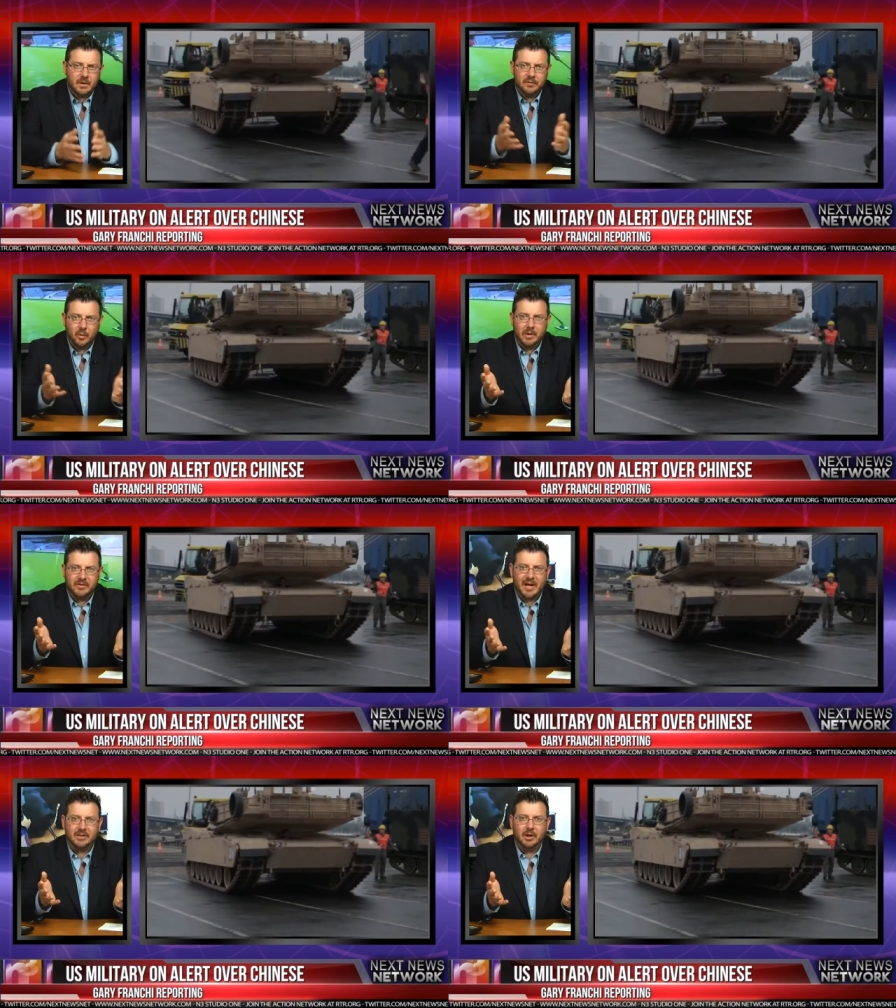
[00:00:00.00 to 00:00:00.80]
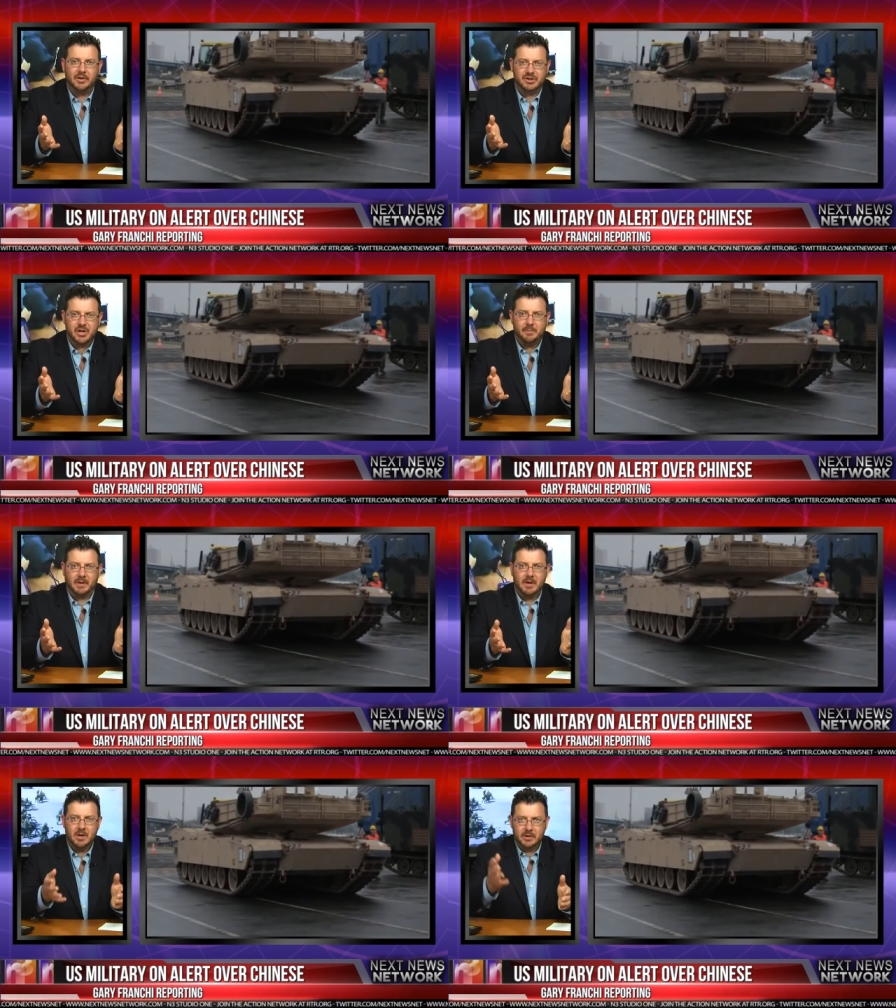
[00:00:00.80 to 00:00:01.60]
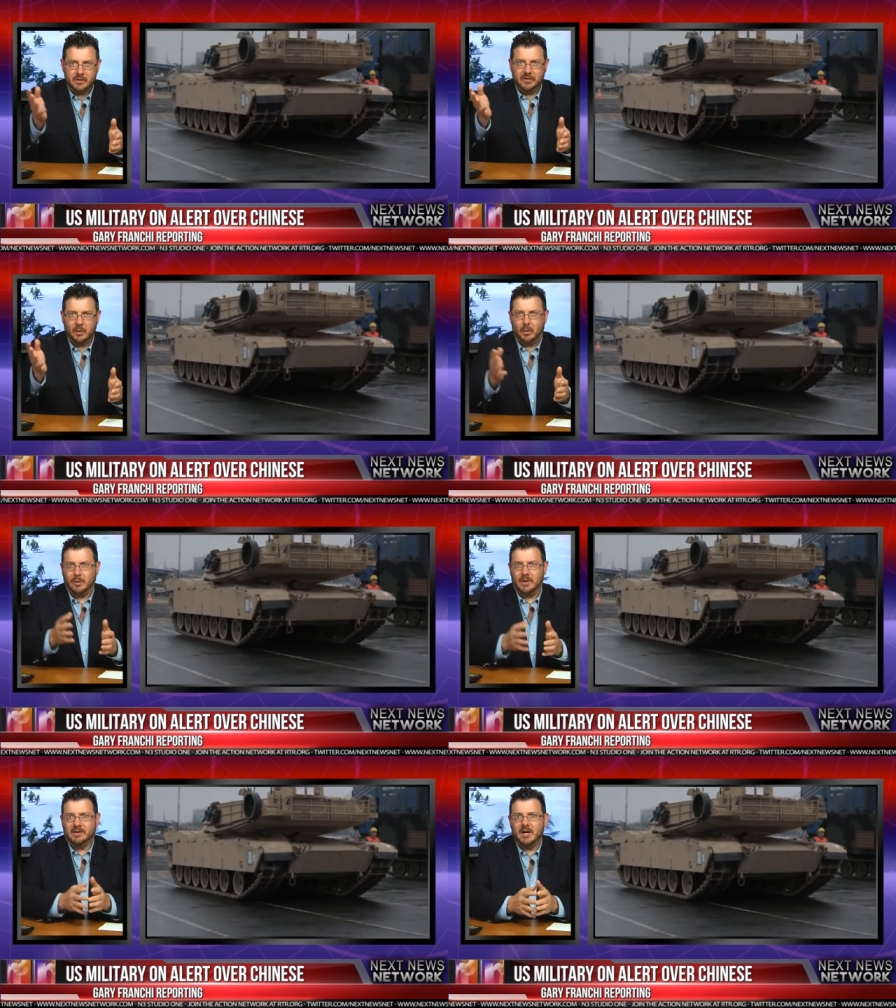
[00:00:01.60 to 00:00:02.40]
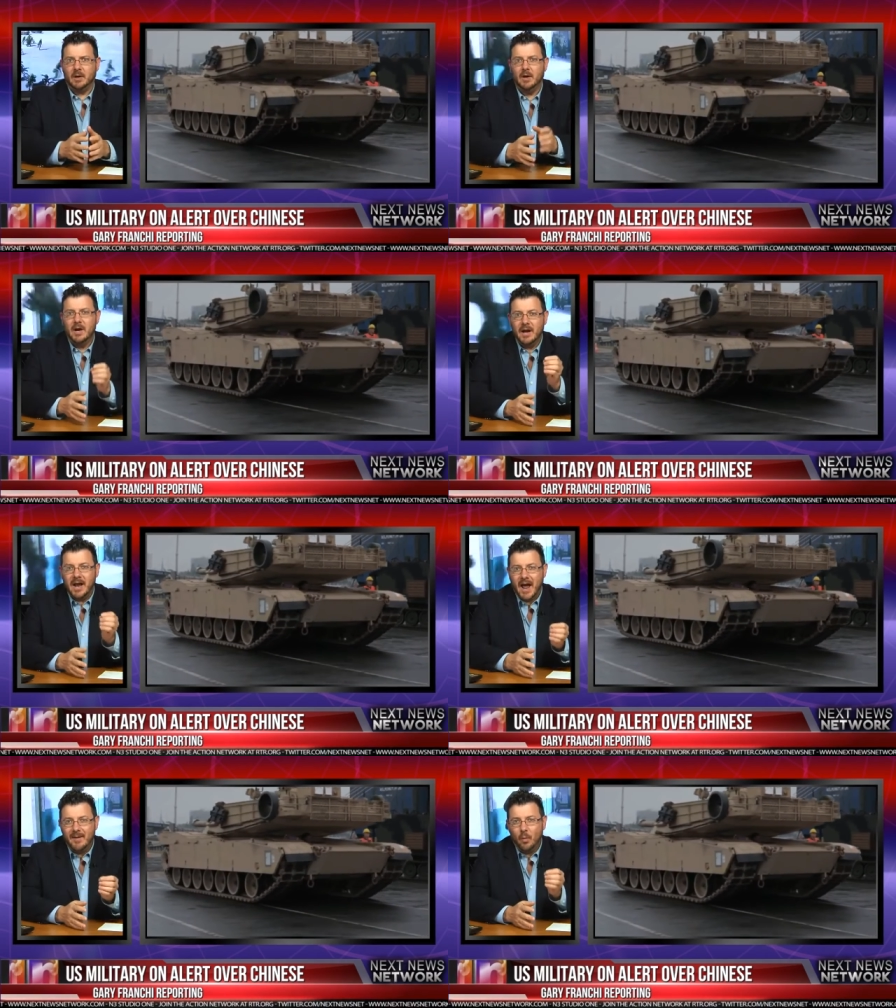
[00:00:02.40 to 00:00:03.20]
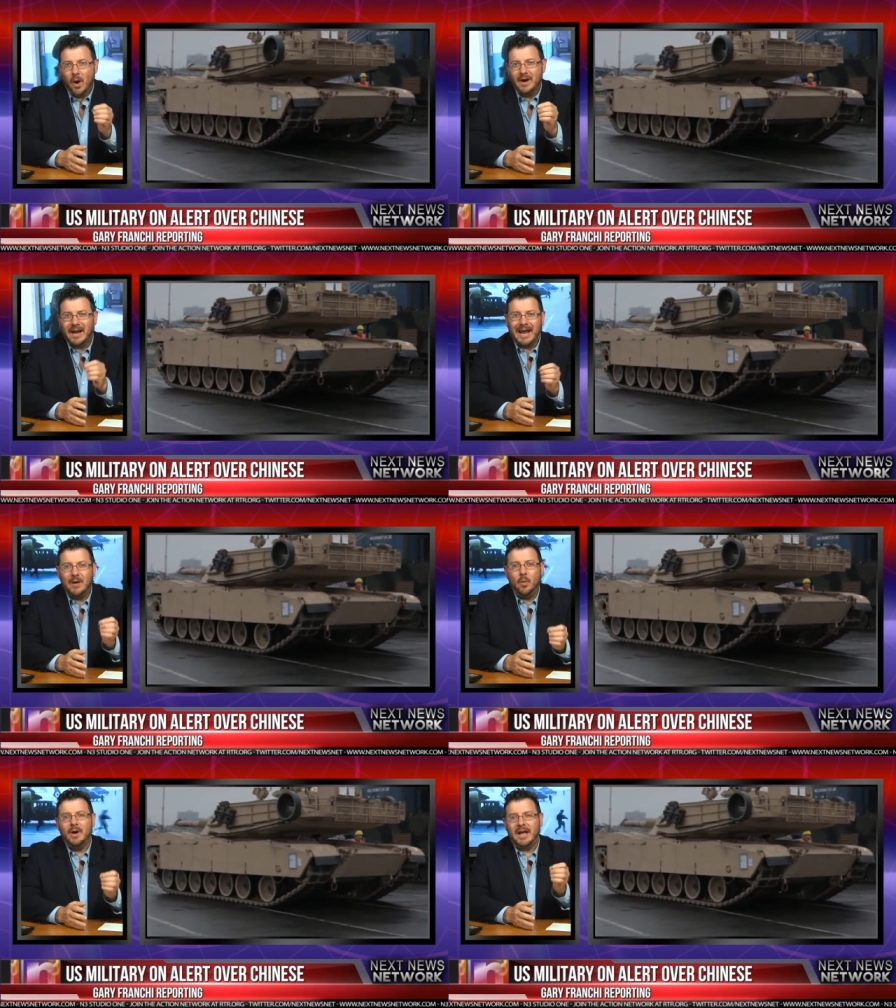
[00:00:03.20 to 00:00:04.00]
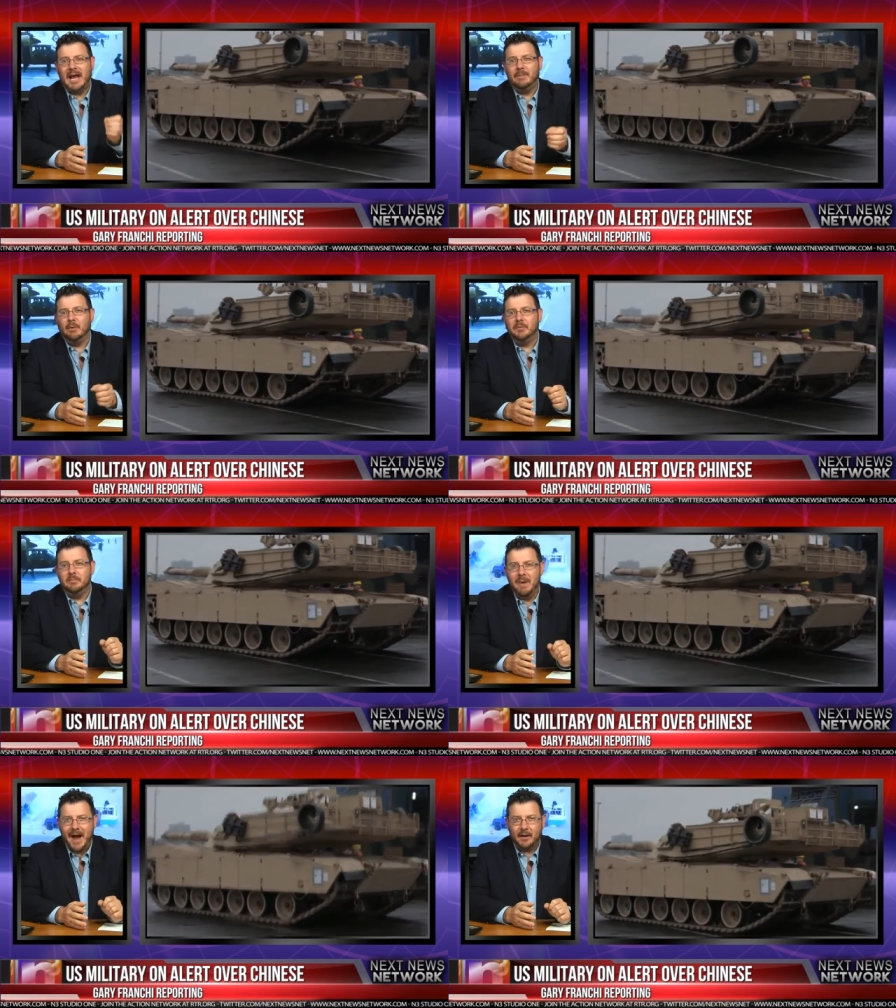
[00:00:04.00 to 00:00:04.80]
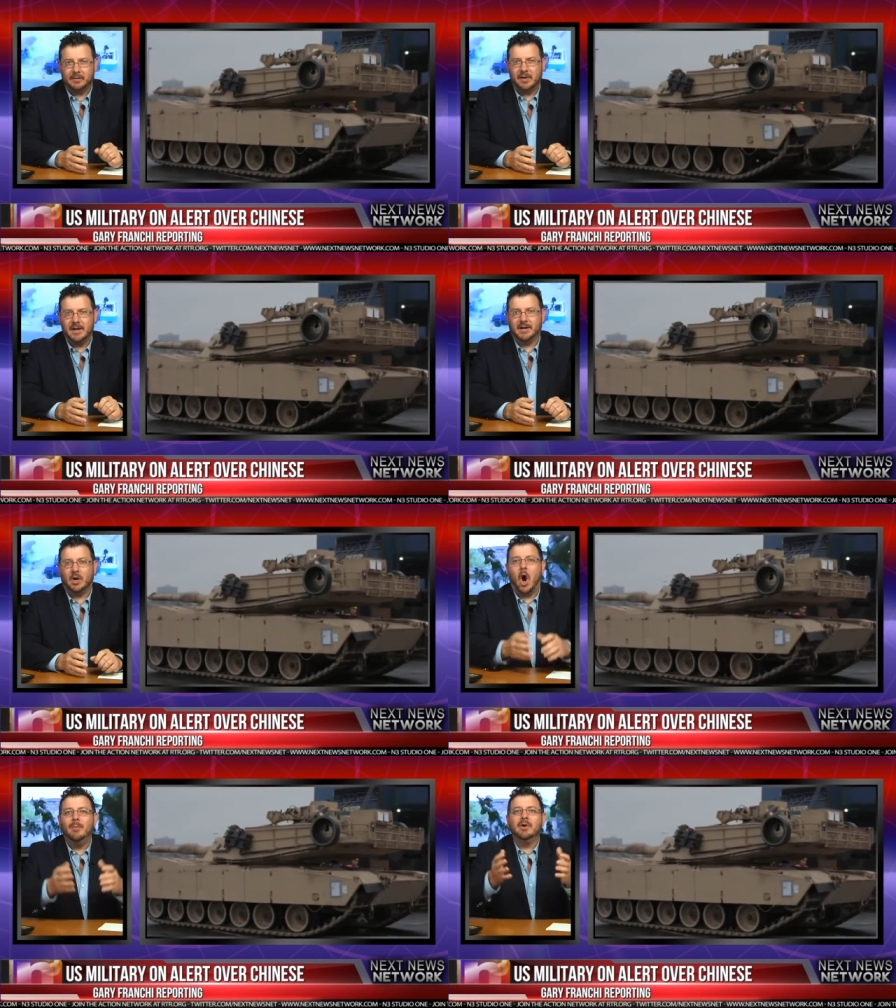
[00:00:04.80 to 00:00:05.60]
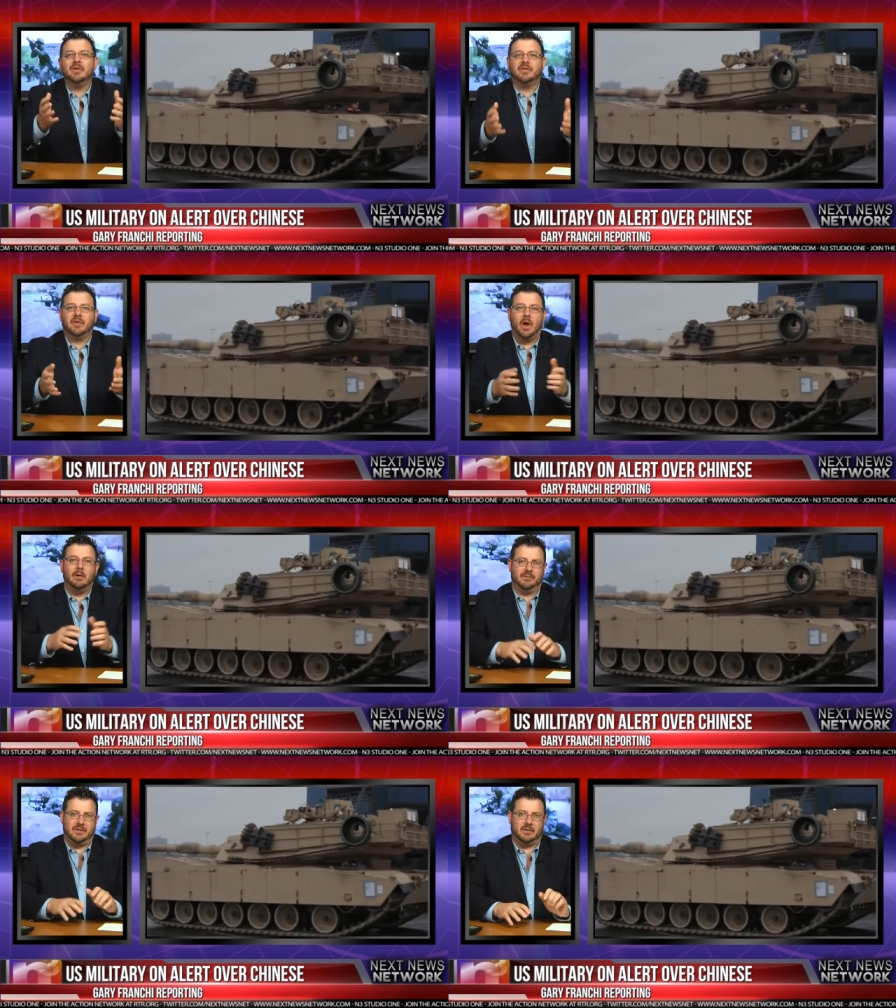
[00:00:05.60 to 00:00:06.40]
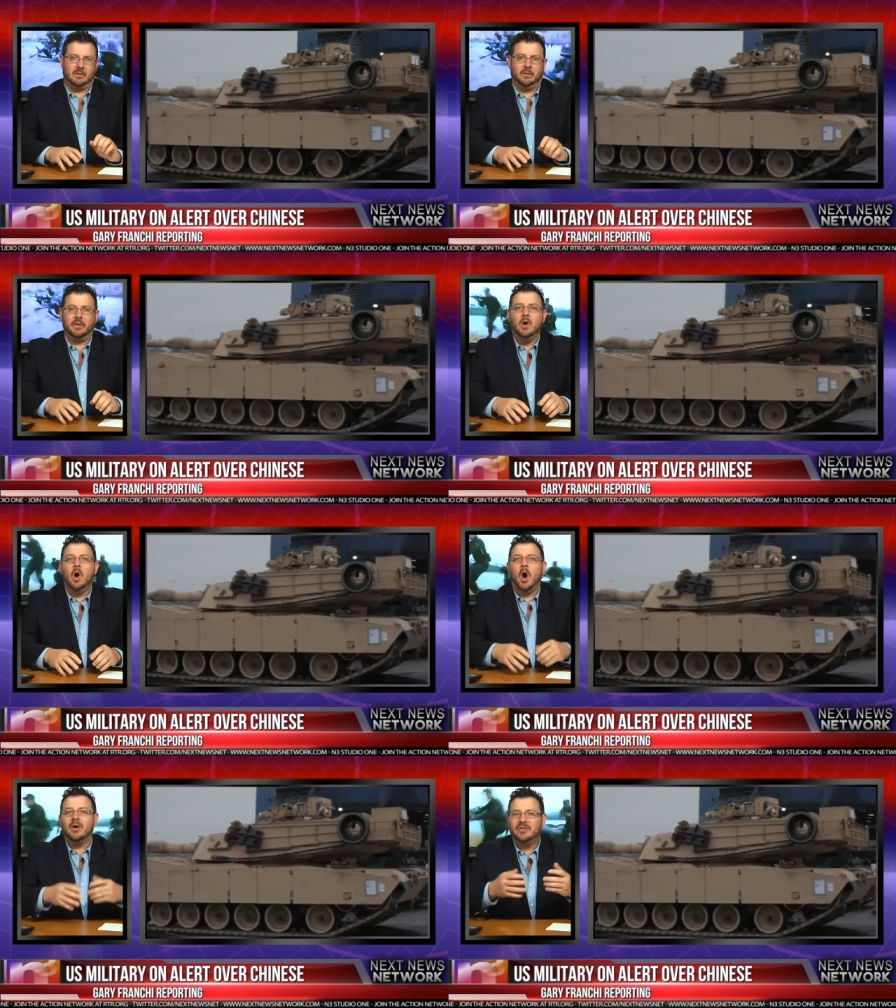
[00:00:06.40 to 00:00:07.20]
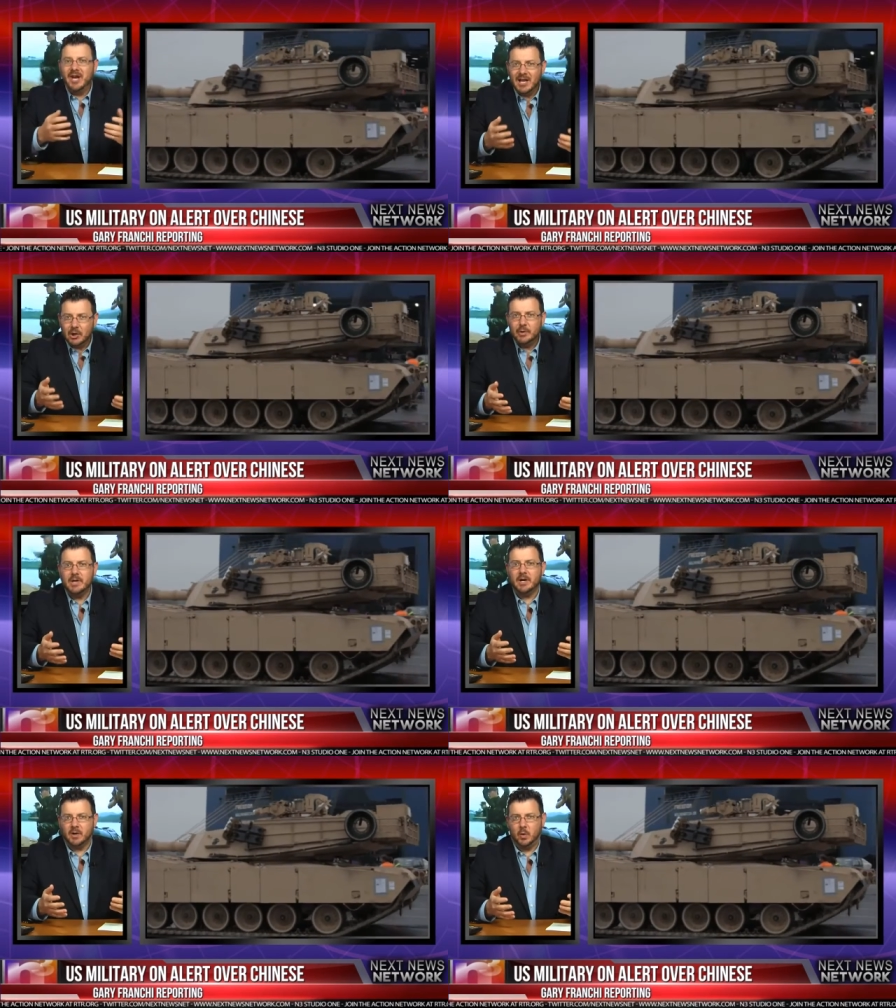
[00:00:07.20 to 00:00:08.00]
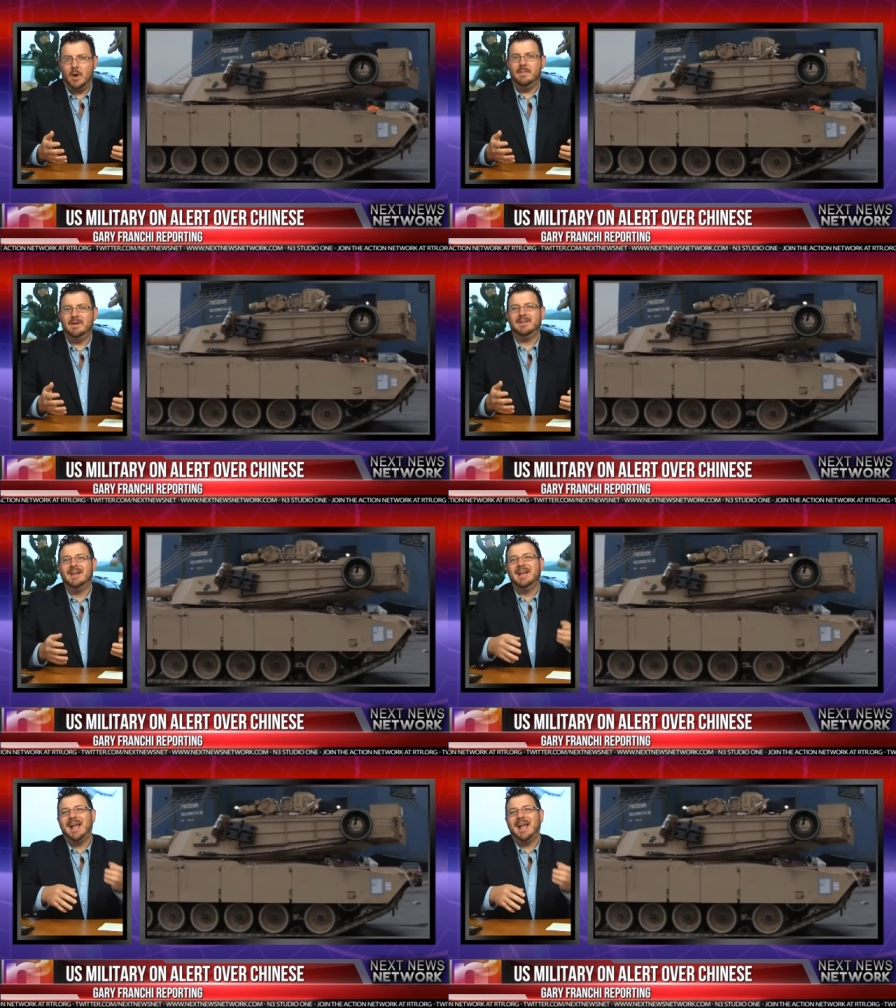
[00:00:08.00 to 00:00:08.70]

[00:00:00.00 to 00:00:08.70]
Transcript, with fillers: So what exactly are they shipping? You see one right there, an M1A1 Abrams battle tank, armored assault vehicles, artillery equipment,